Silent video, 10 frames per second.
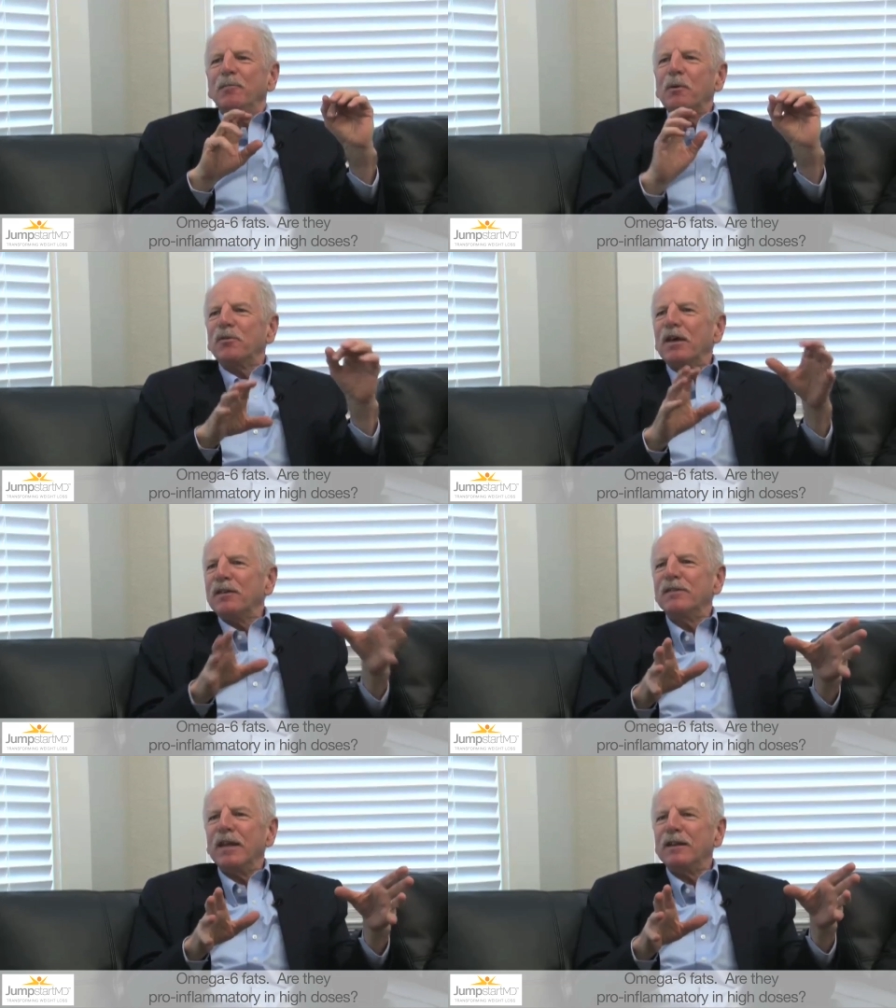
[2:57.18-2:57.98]
people say
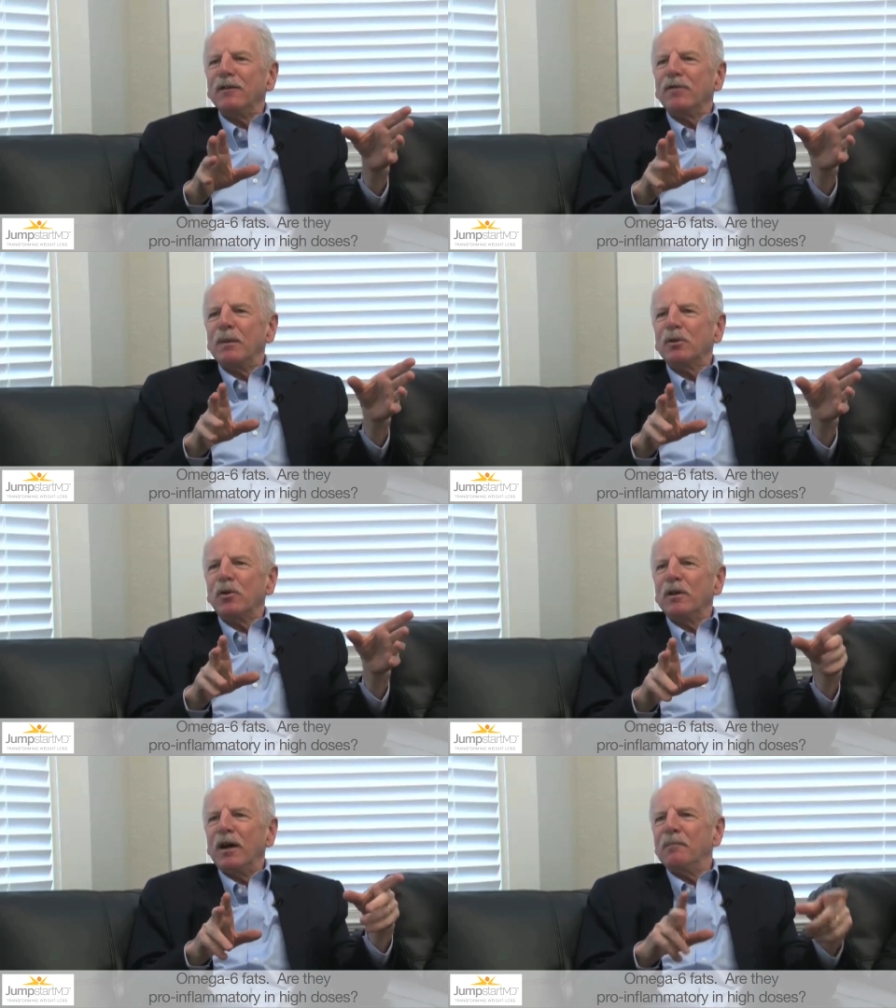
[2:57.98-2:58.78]
that's an
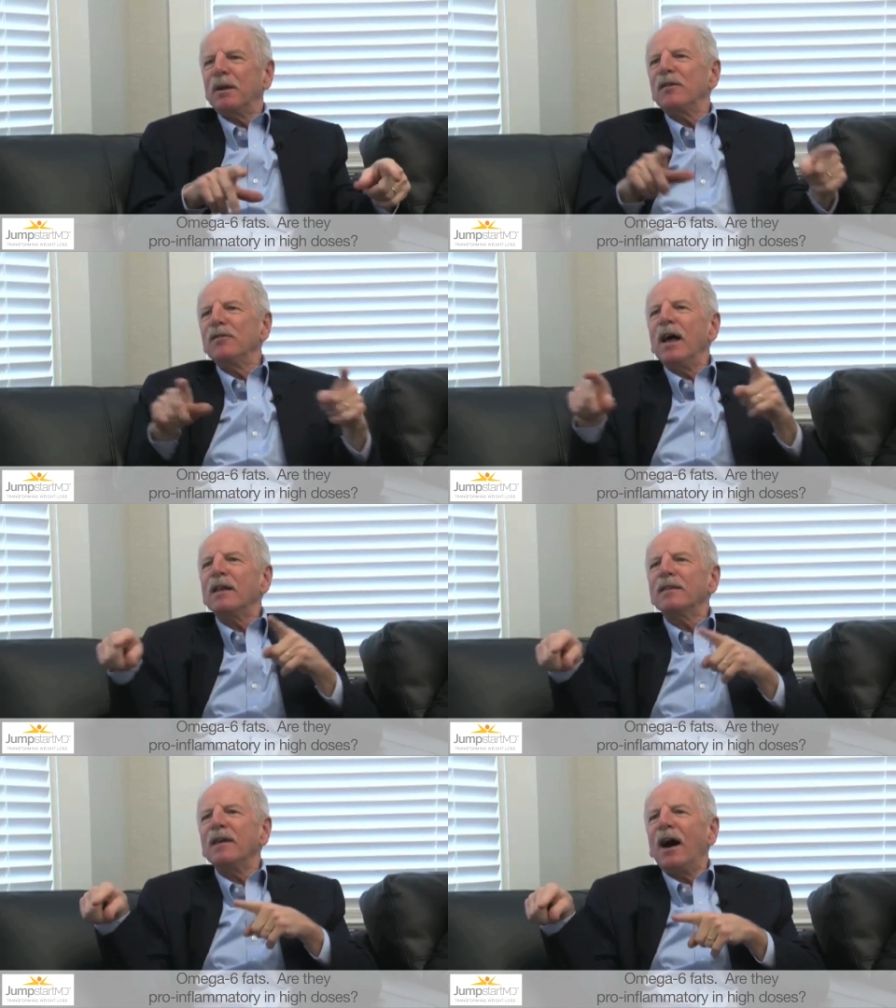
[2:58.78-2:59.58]
anti-inflammatory diet, but it's
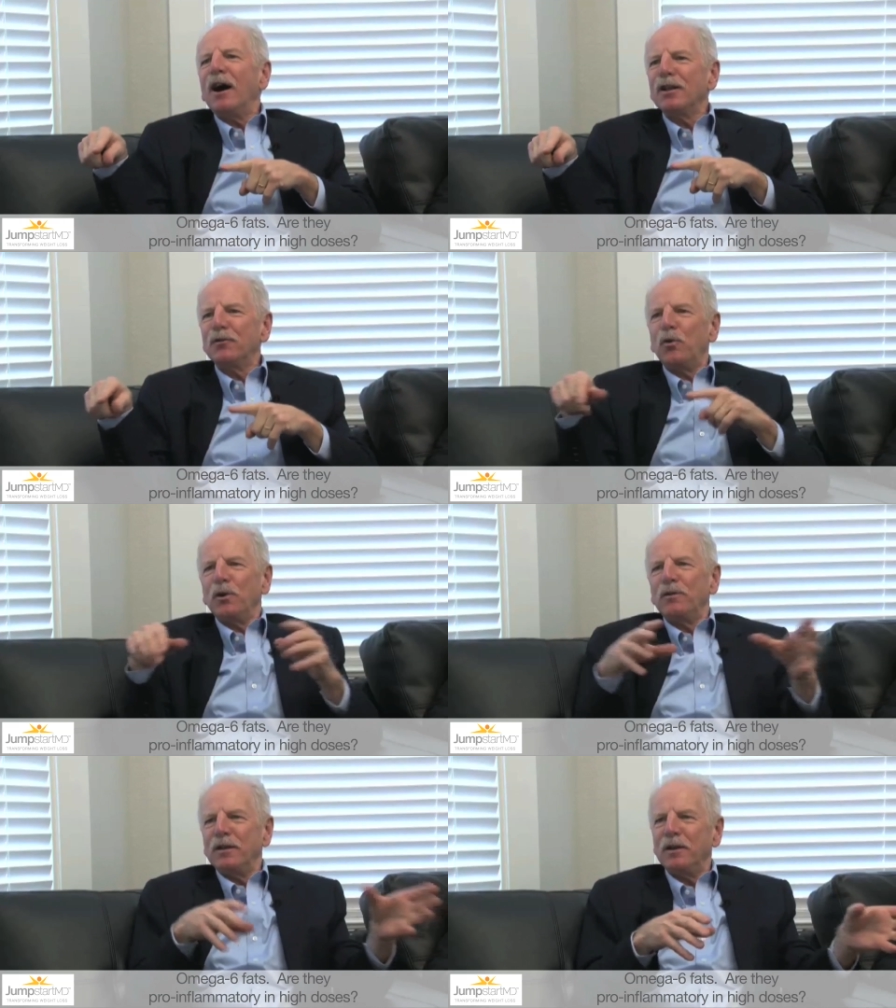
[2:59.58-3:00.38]
not the olive
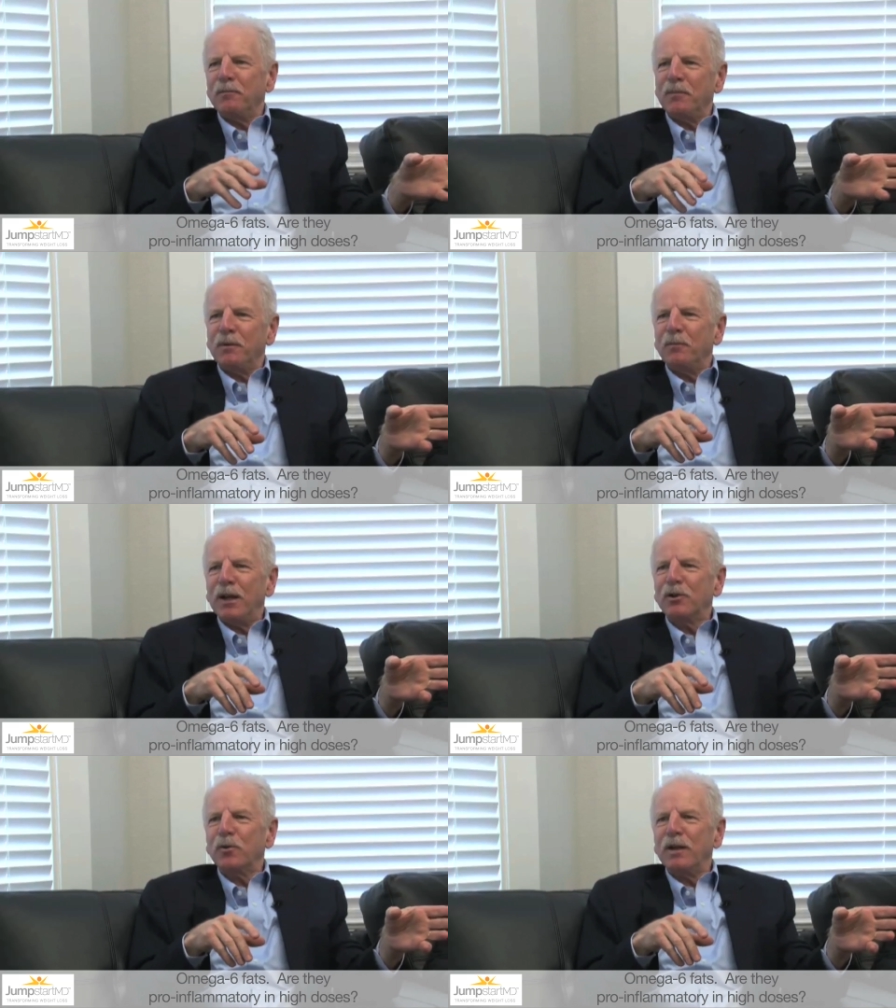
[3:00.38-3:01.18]
oil in the in
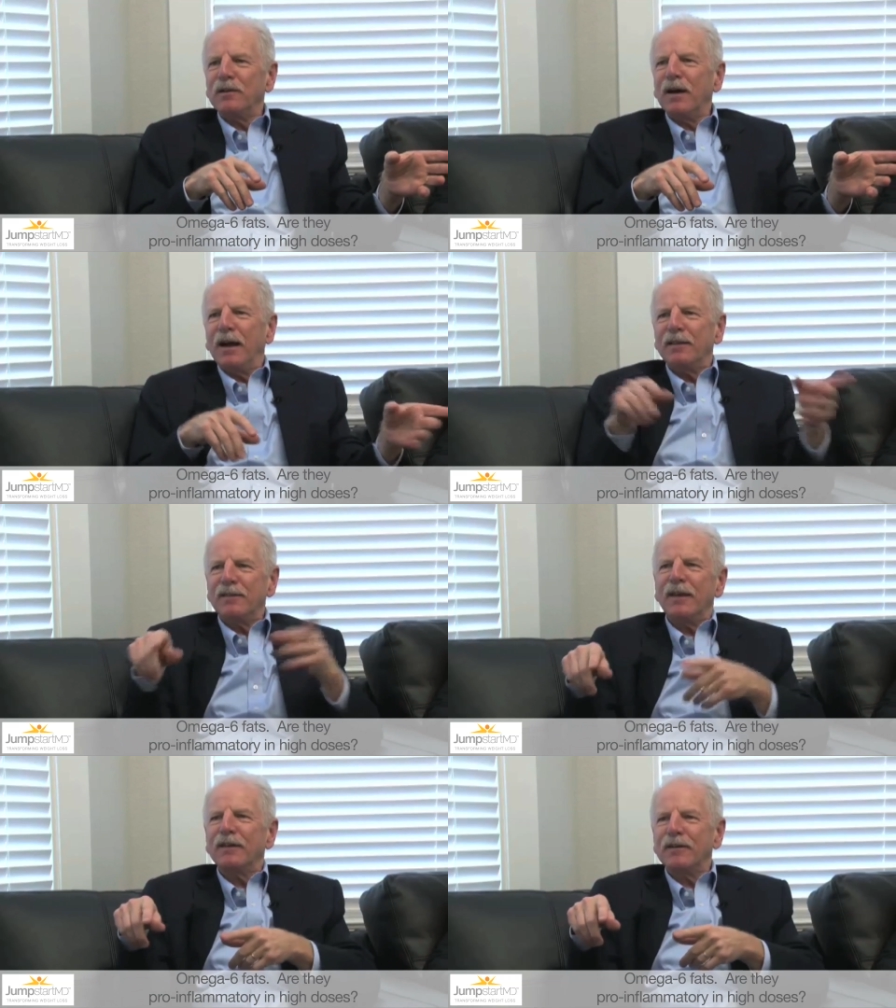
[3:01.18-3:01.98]
Mediterranean diet
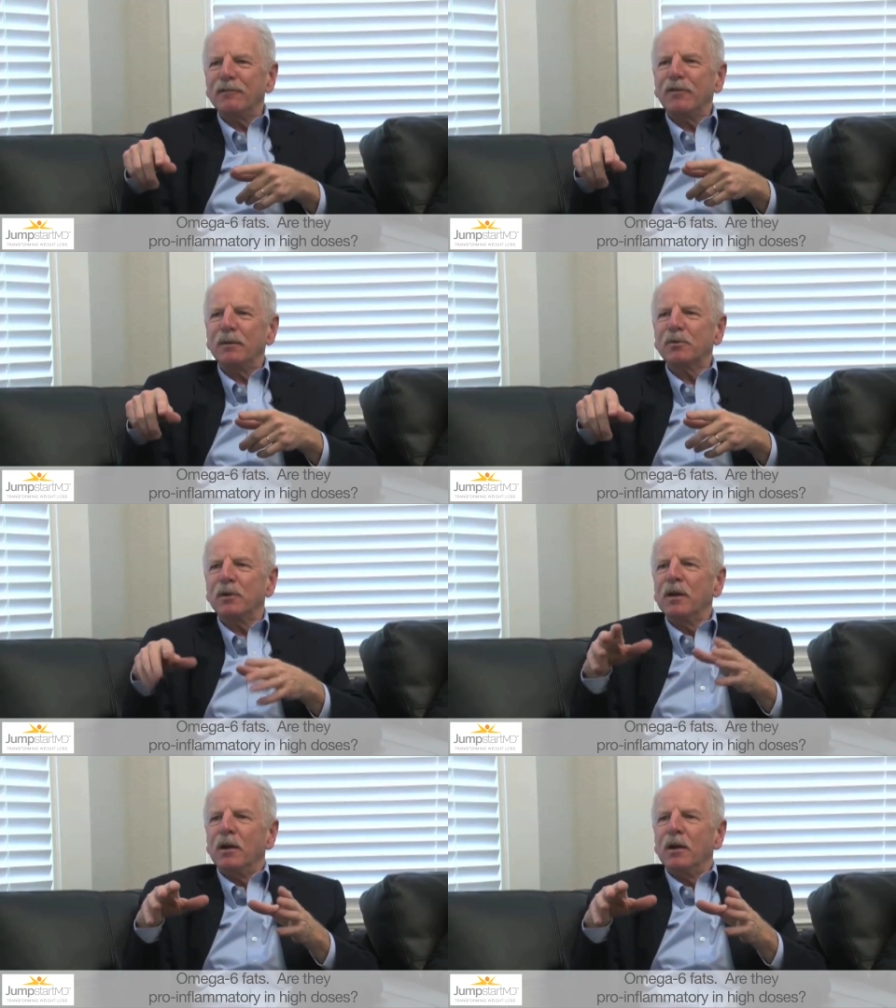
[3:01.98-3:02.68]
that's anti-inflammatory.